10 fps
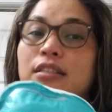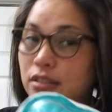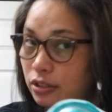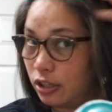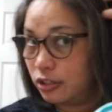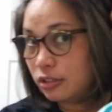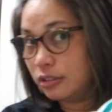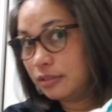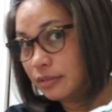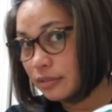
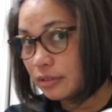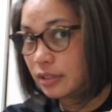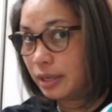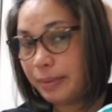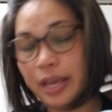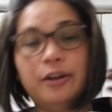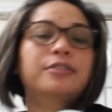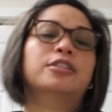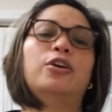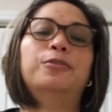So look at my hair.
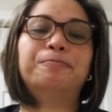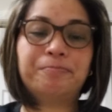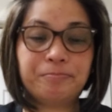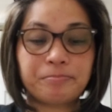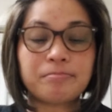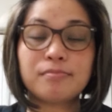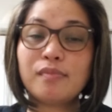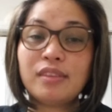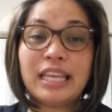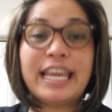So
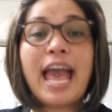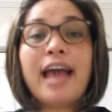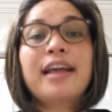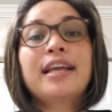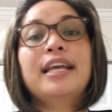yeah.